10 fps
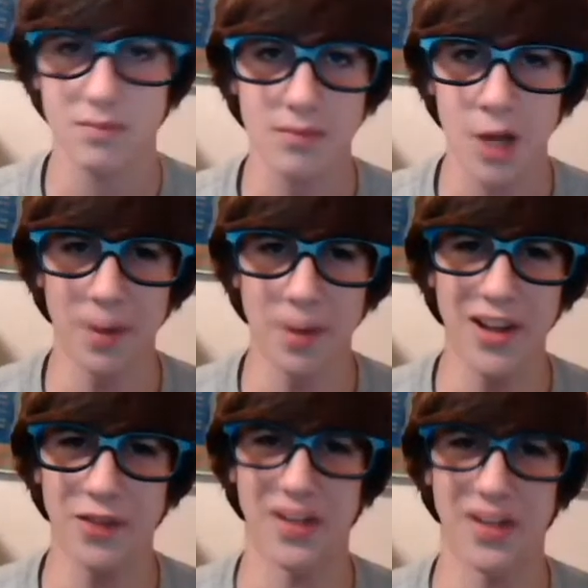all my
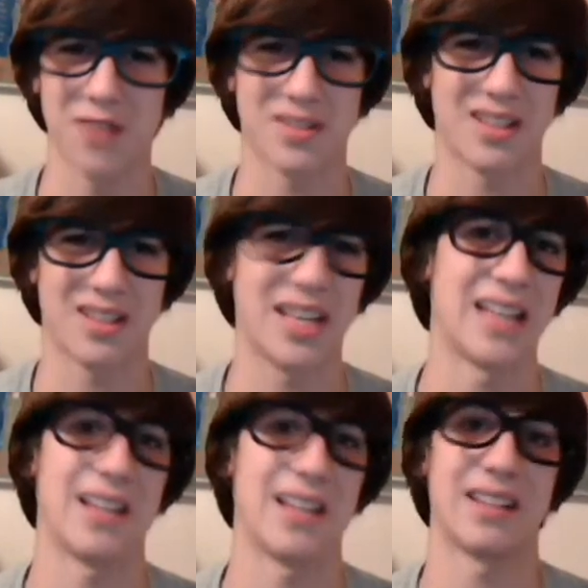other videos
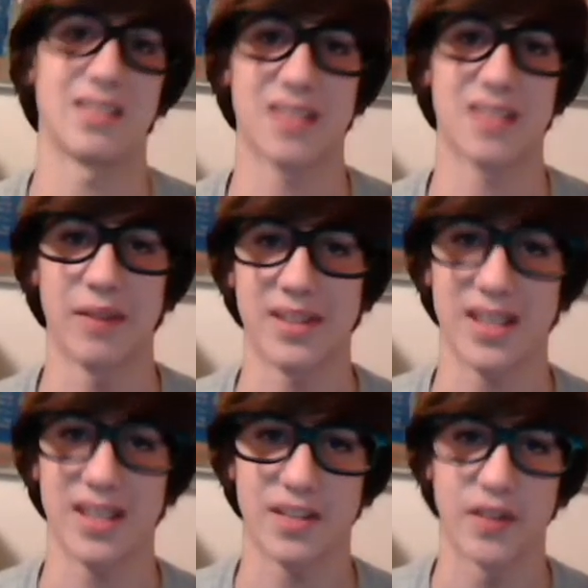get like
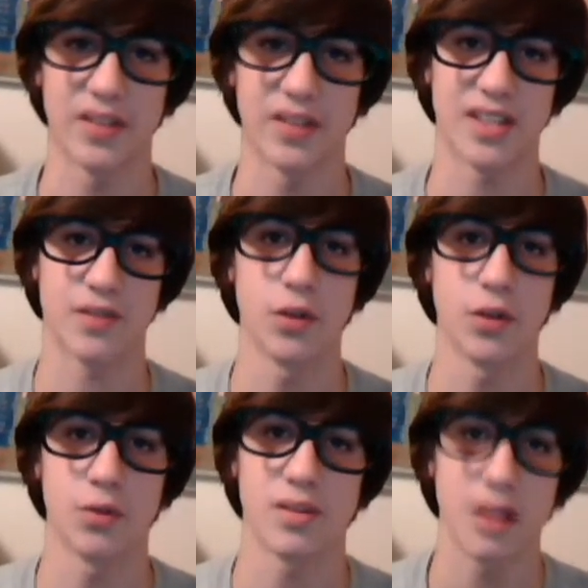76 to 56
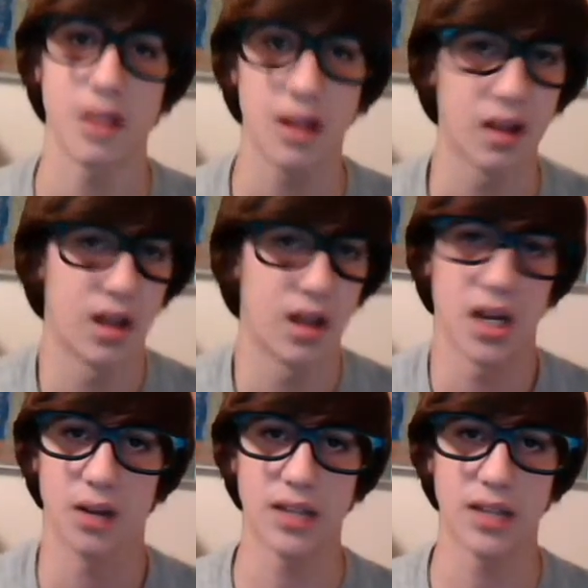views.
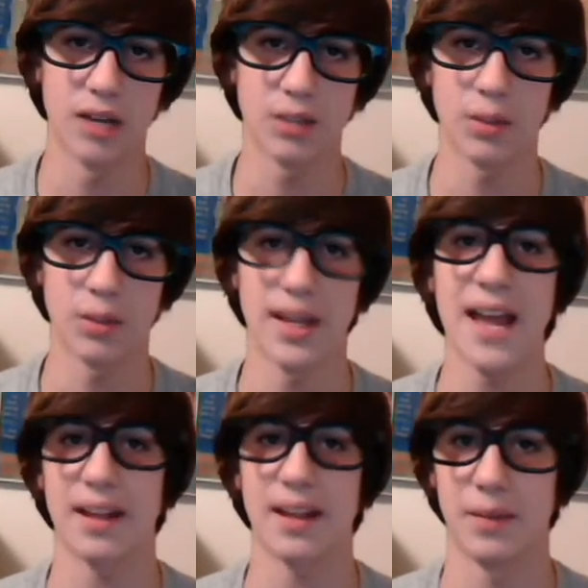What the hell's up with
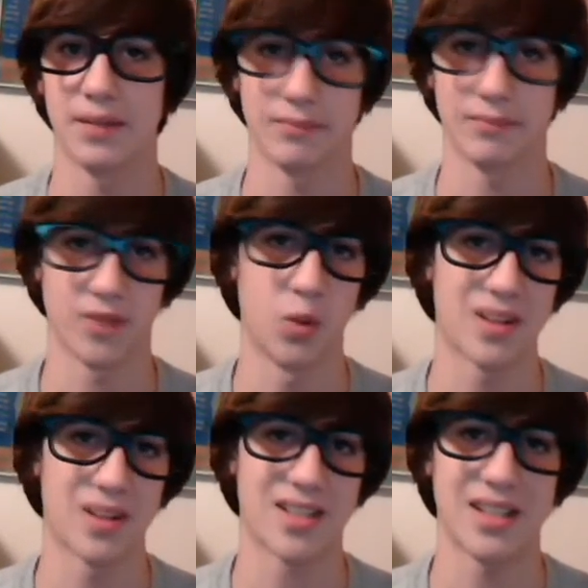that? I mean, who
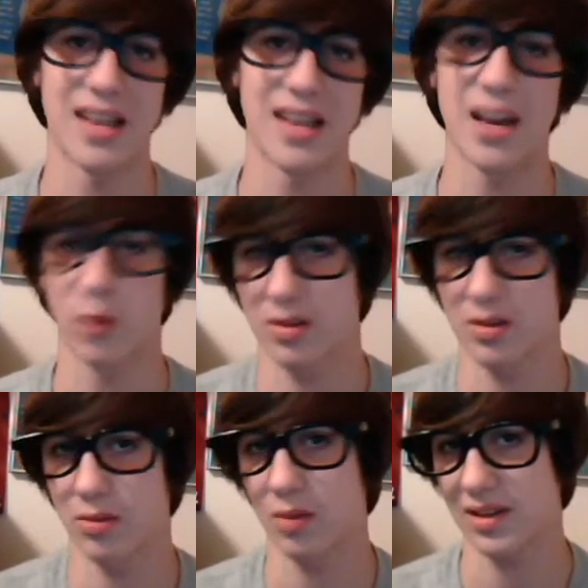wants to see that? Who
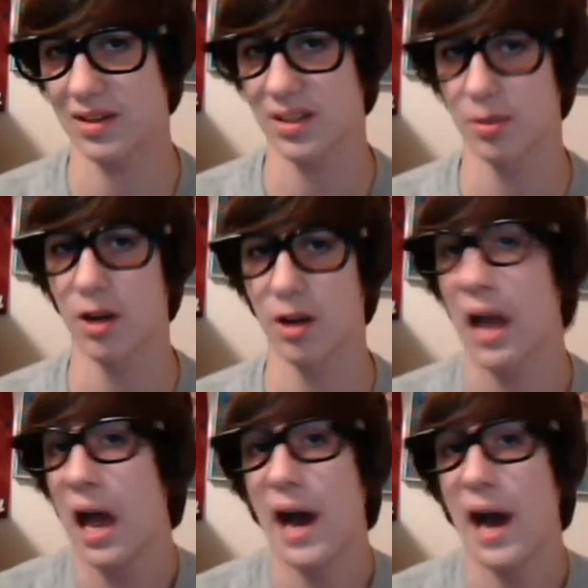wouldn't want to see a blog?
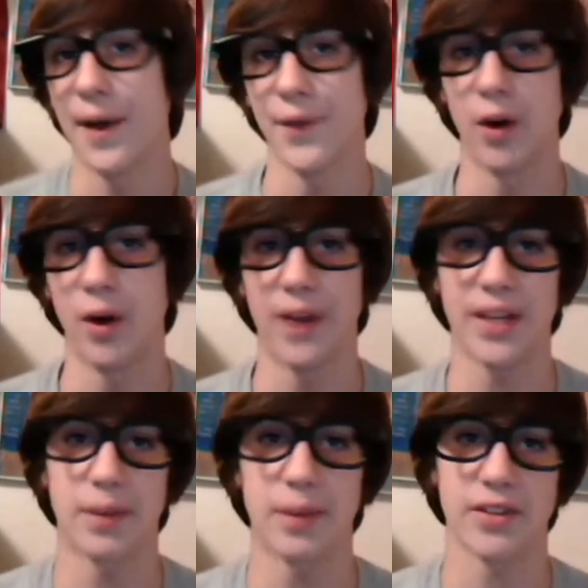I don't know. I
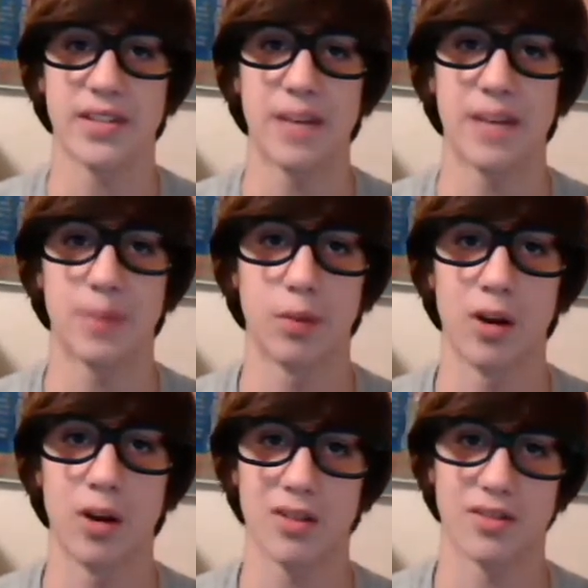think I might just stop the
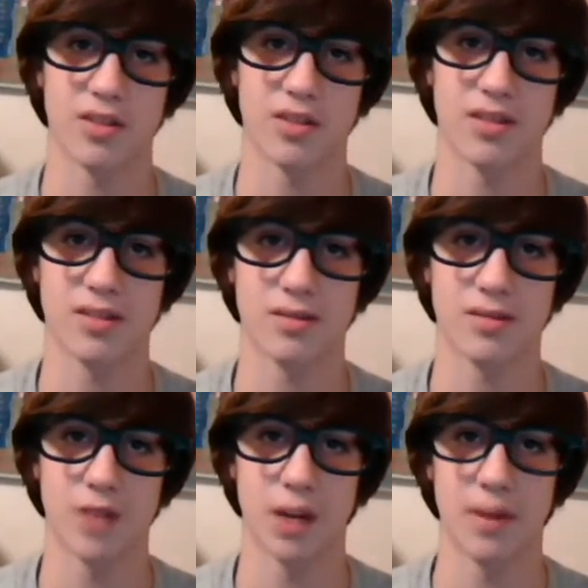blogs and just
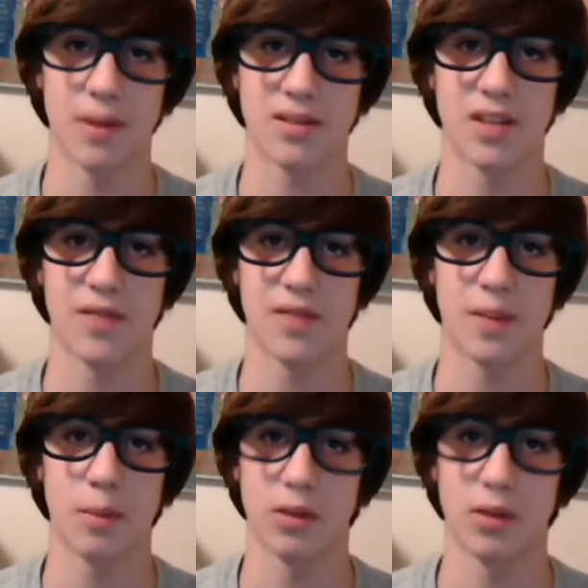talk about stuff that
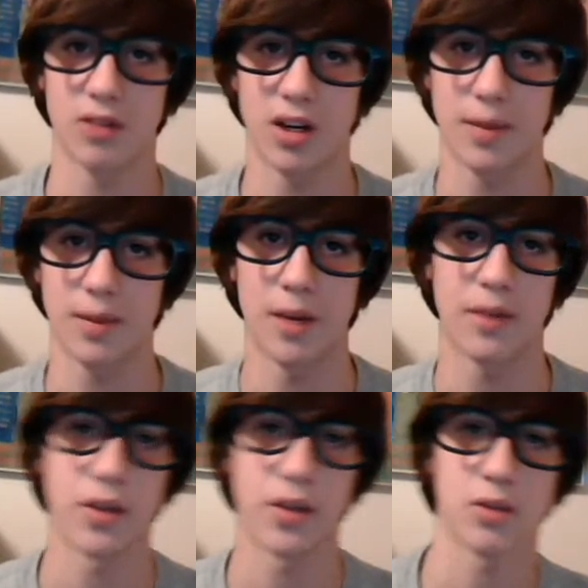people want to talk about,
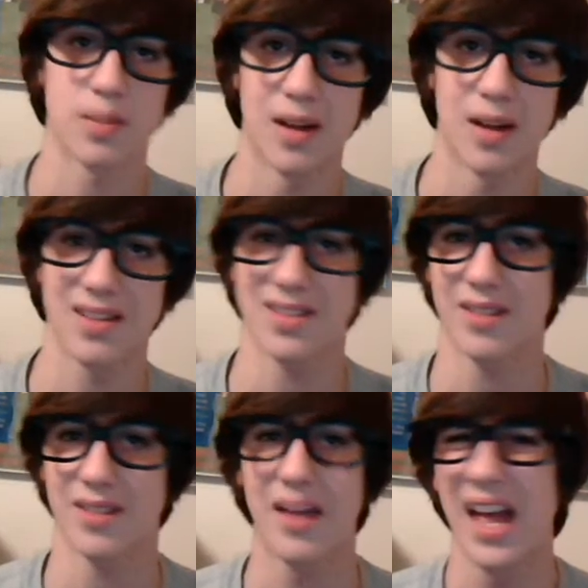make video responses and
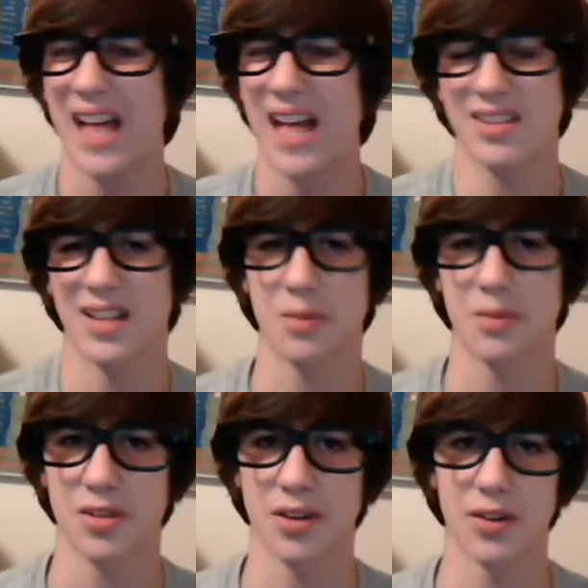stuff. That's the thing I'm
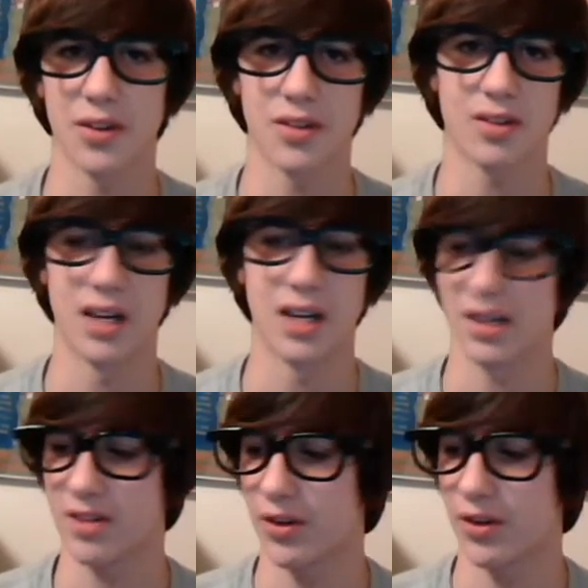going to
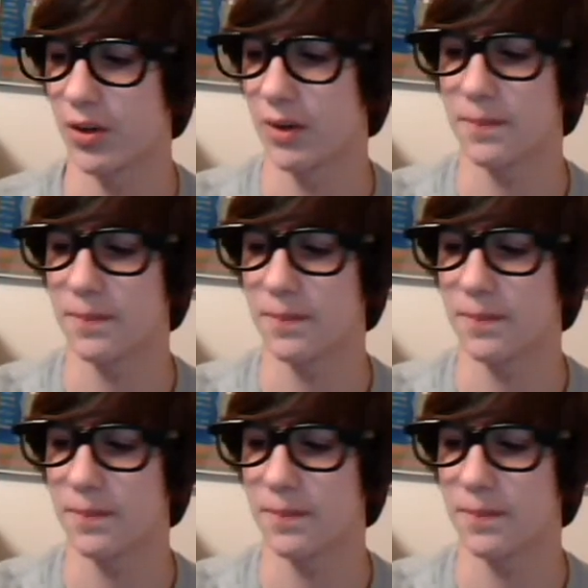start doing,